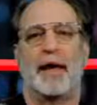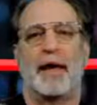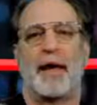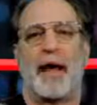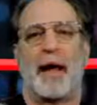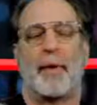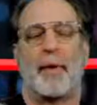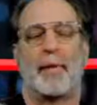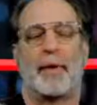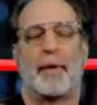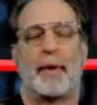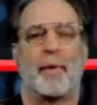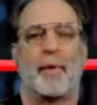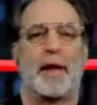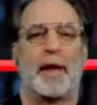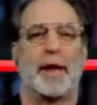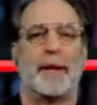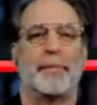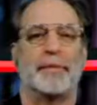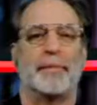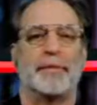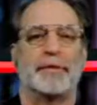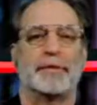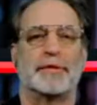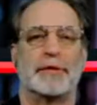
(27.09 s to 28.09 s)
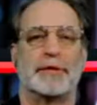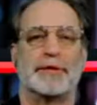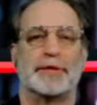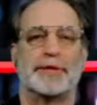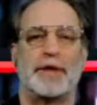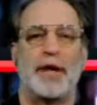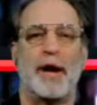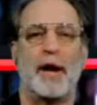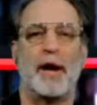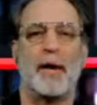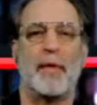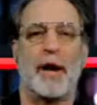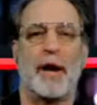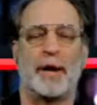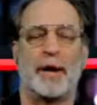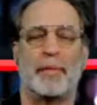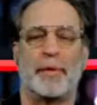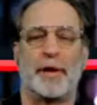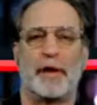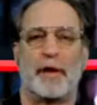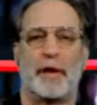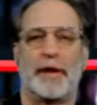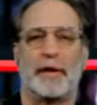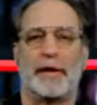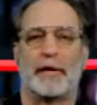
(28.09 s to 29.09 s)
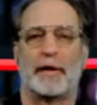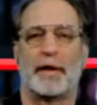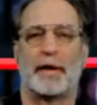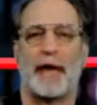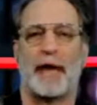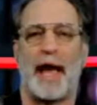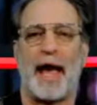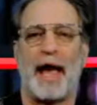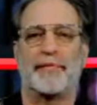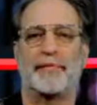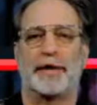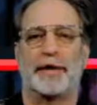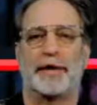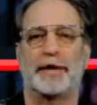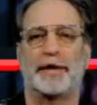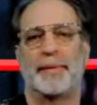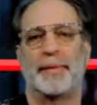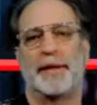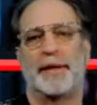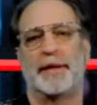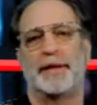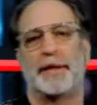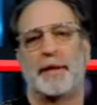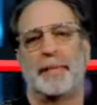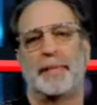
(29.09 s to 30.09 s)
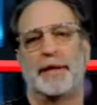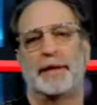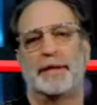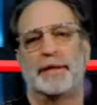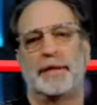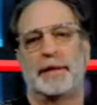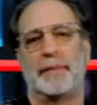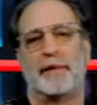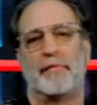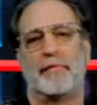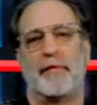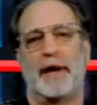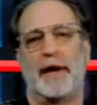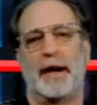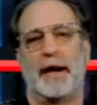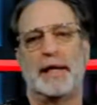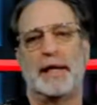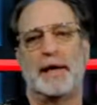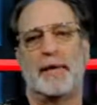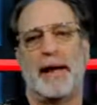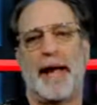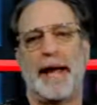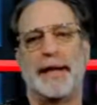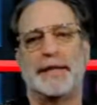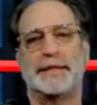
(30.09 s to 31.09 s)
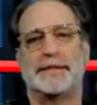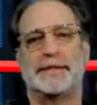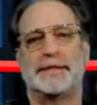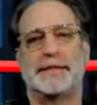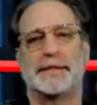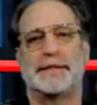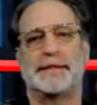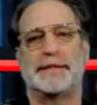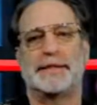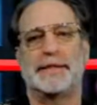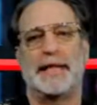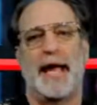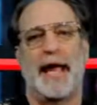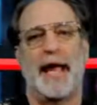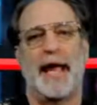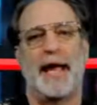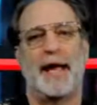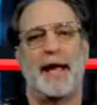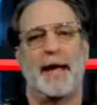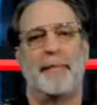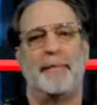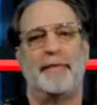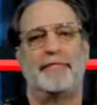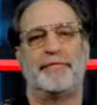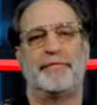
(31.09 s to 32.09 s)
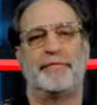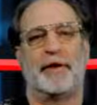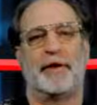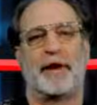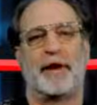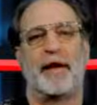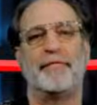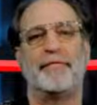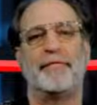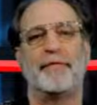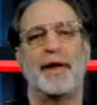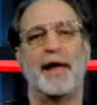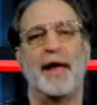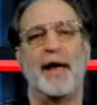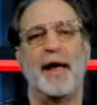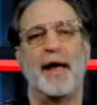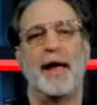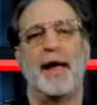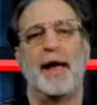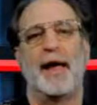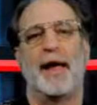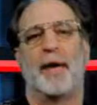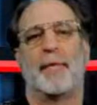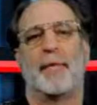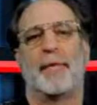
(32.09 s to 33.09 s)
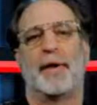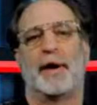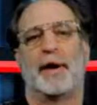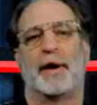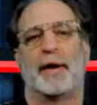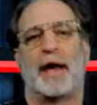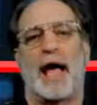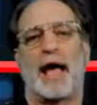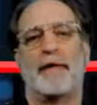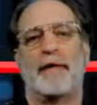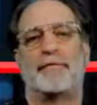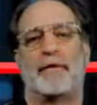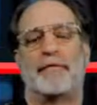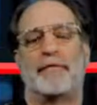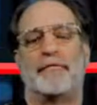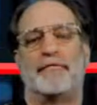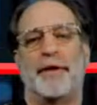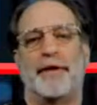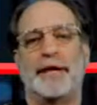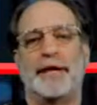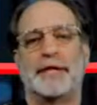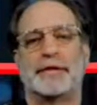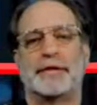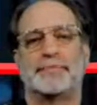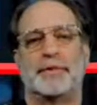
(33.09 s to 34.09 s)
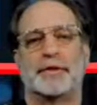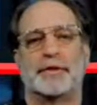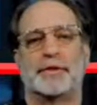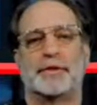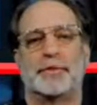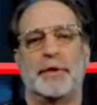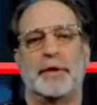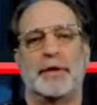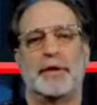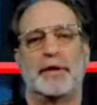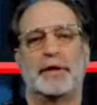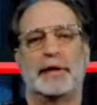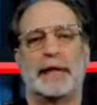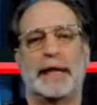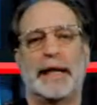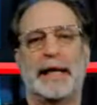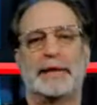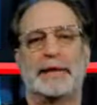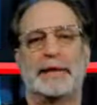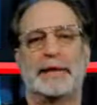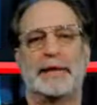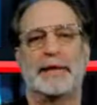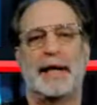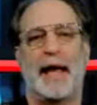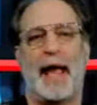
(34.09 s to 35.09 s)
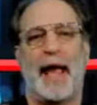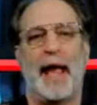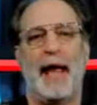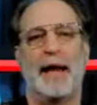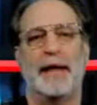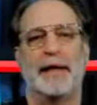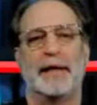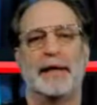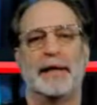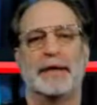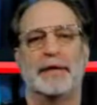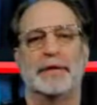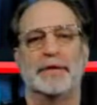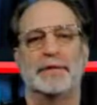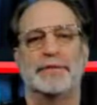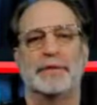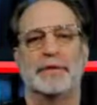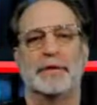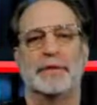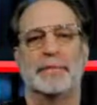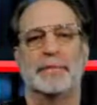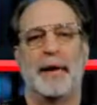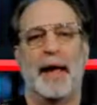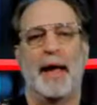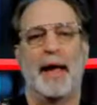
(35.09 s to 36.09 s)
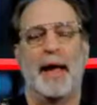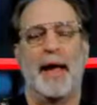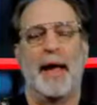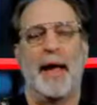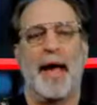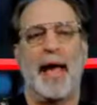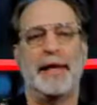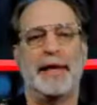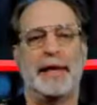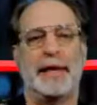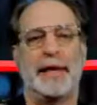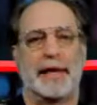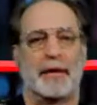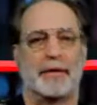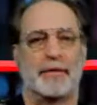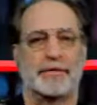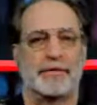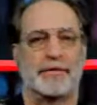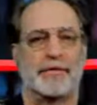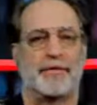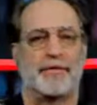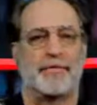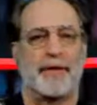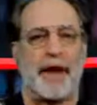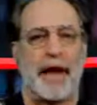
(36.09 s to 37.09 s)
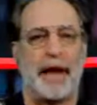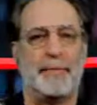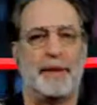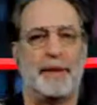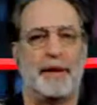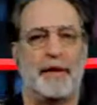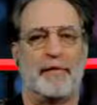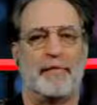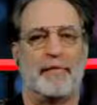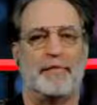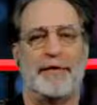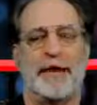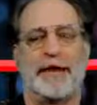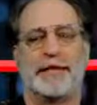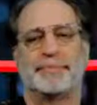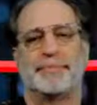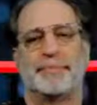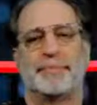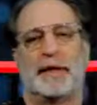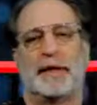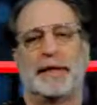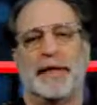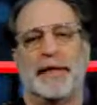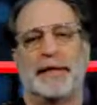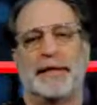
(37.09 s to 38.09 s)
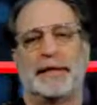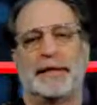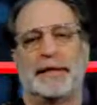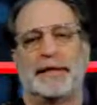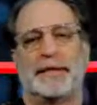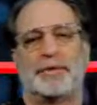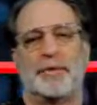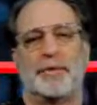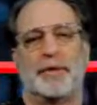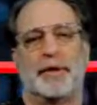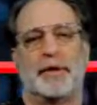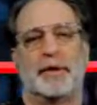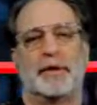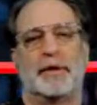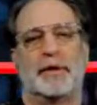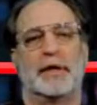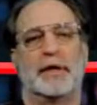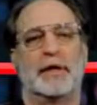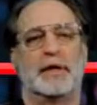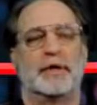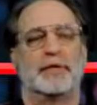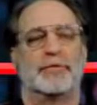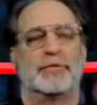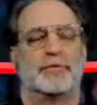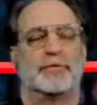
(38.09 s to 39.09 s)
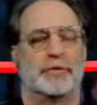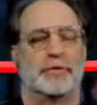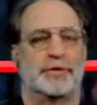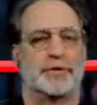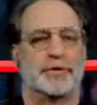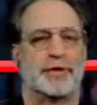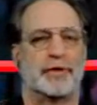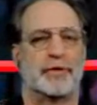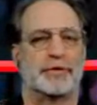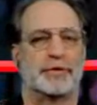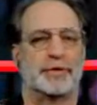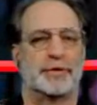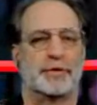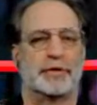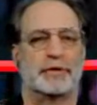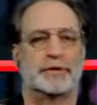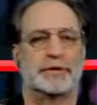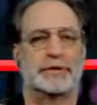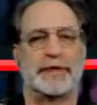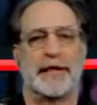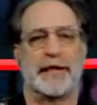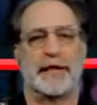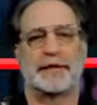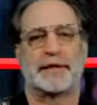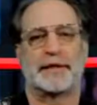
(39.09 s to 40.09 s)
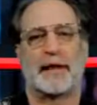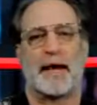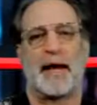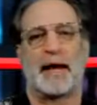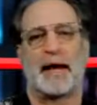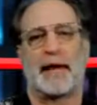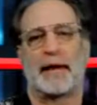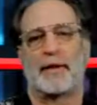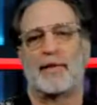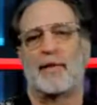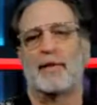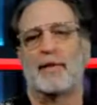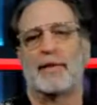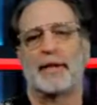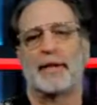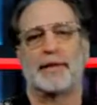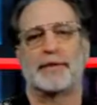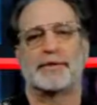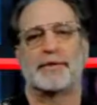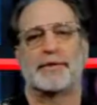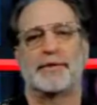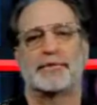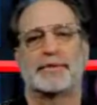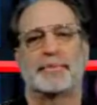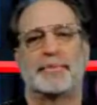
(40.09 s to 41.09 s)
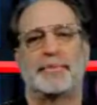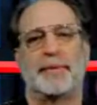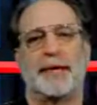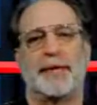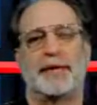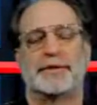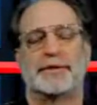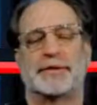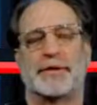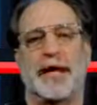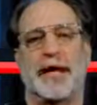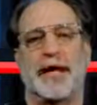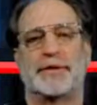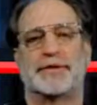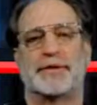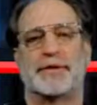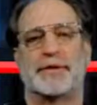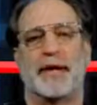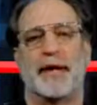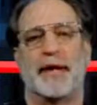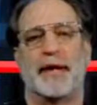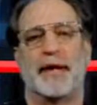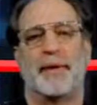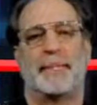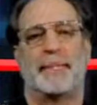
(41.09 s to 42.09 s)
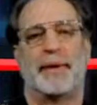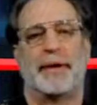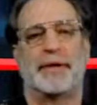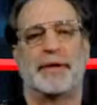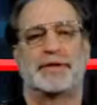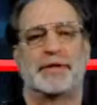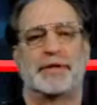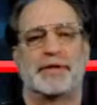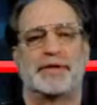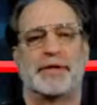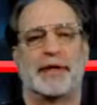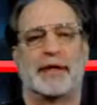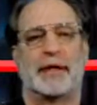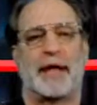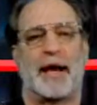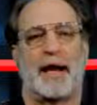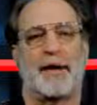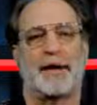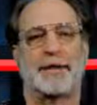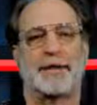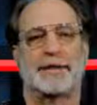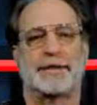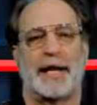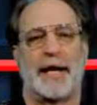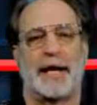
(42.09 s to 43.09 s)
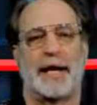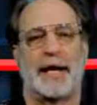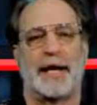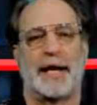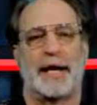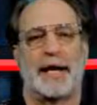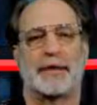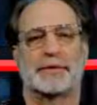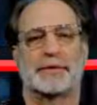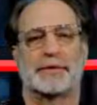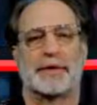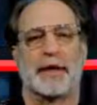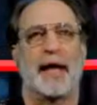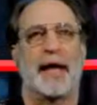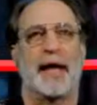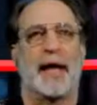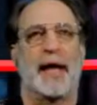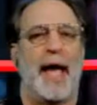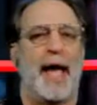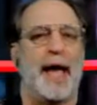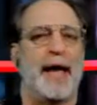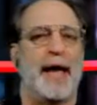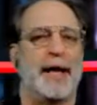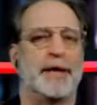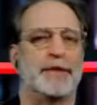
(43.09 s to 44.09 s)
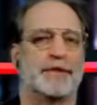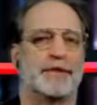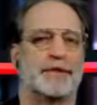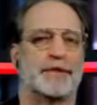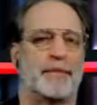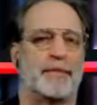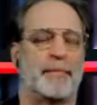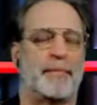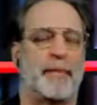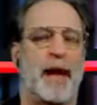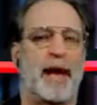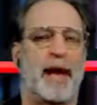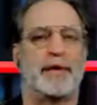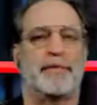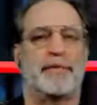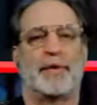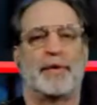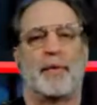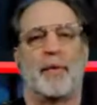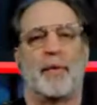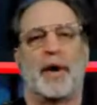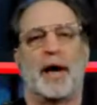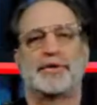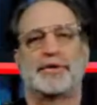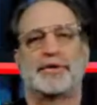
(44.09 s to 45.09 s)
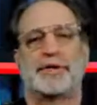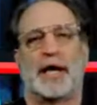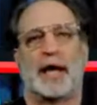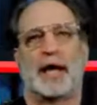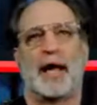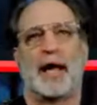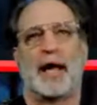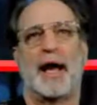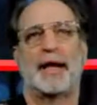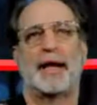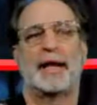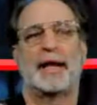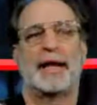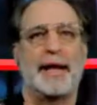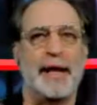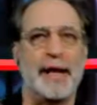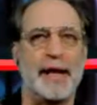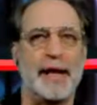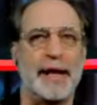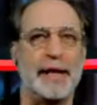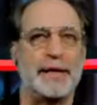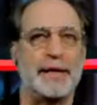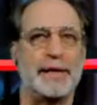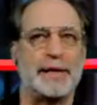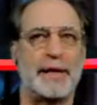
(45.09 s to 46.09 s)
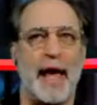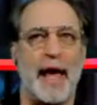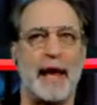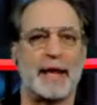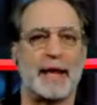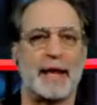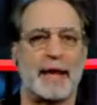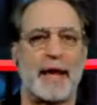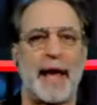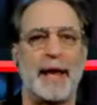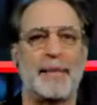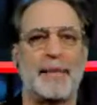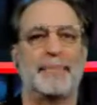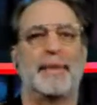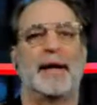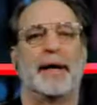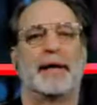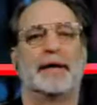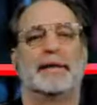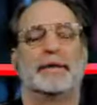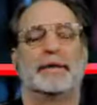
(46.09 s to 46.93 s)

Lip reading: I want to welcome you to the show, and we are here live on WWDB Radio 860 AM in Philadelphia, and we are live on Facebook, Twitter, LinkedIn, and YouTube. Hey, you can also find me on Facebook, LinkedIn, Twitter, Truth Social, TikTok, and all the other social media sites by searching Larry Steinhouse. Hey, and just a reminder, if you're watching online, hit that like button.